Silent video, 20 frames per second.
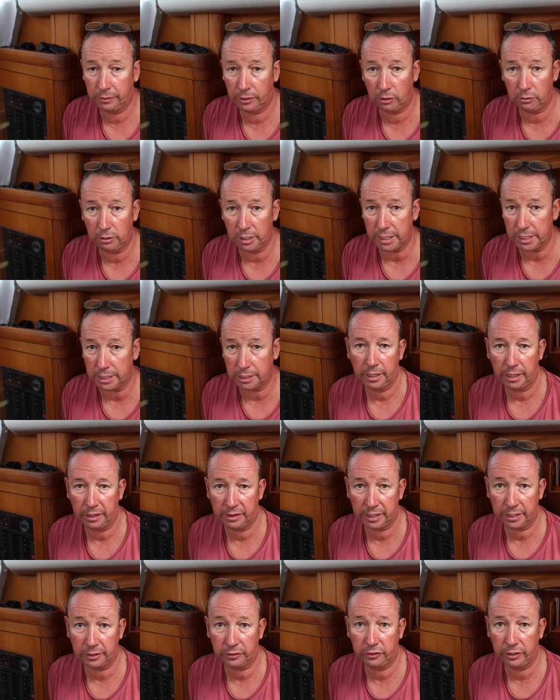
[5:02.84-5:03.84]
no leak. Yeah,
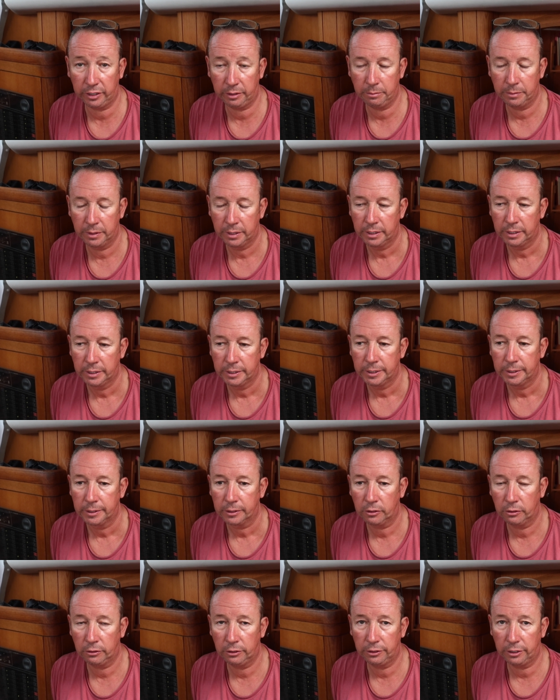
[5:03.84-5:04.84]
thanks Tim.
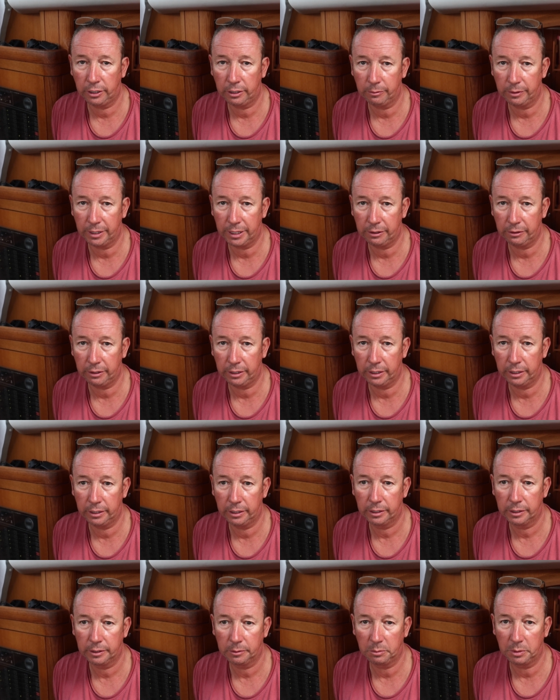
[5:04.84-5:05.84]
Couldn't have done it without you,
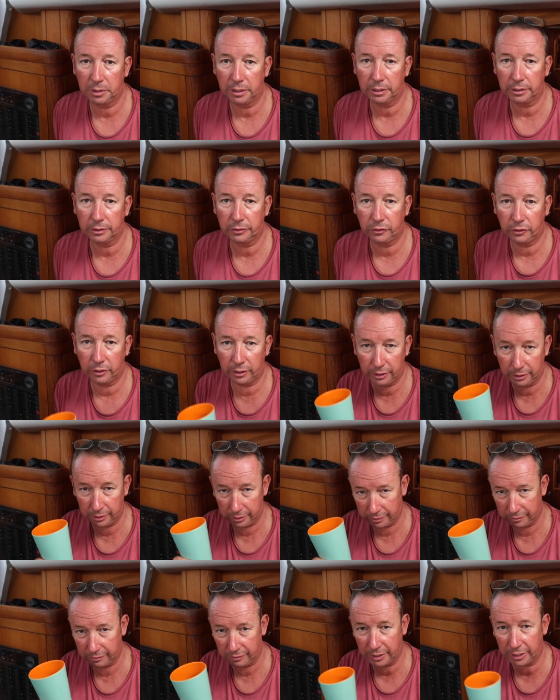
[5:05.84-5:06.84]
but
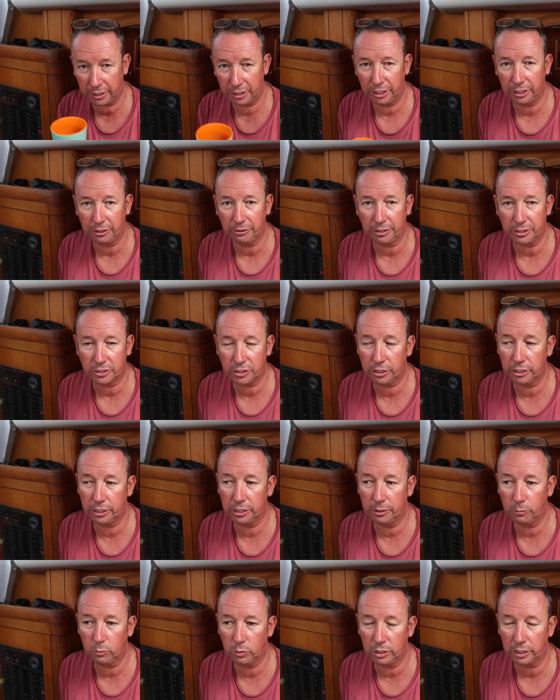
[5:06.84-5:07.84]
thank you. It's
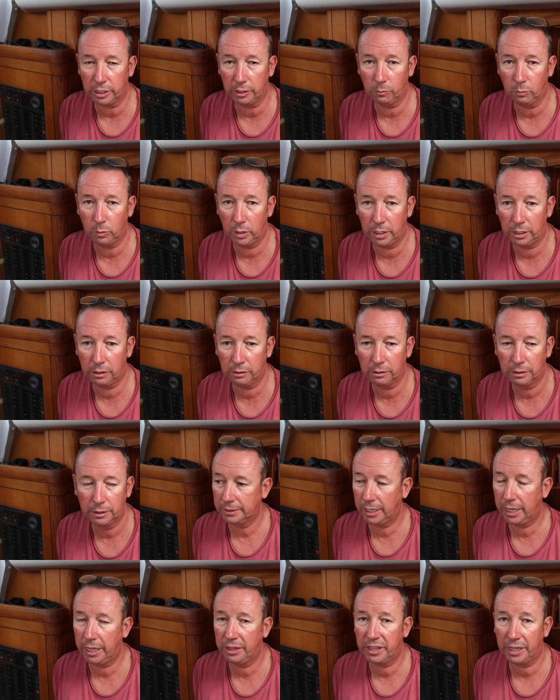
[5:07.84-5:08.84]
good, working well.
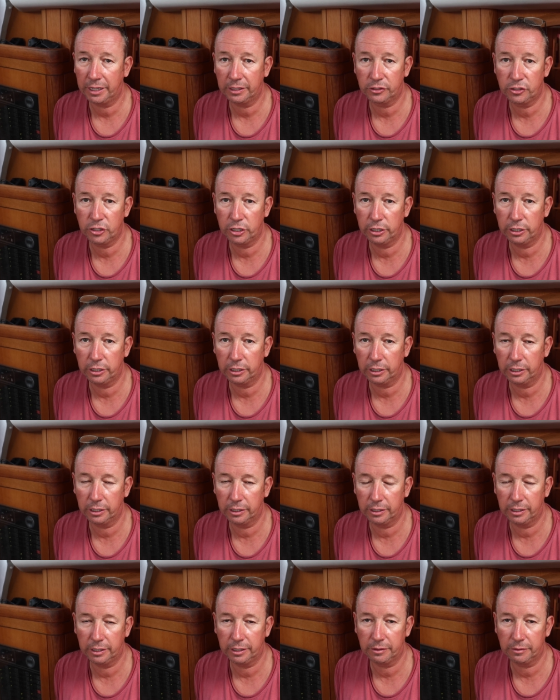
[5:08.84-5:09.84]
Yeah, thank Dirk.
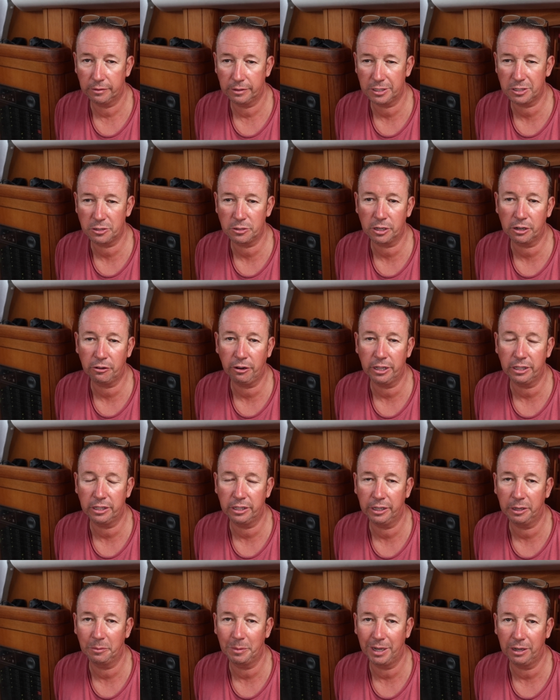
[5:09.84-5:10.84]
This is the great
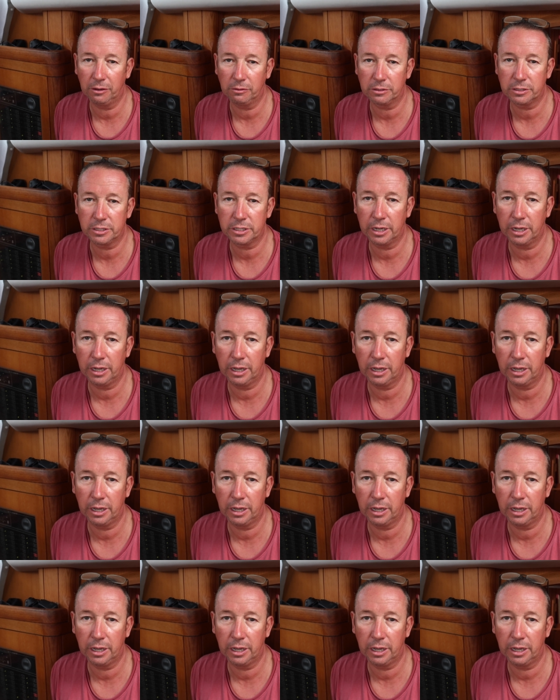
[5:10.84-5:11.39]
thing about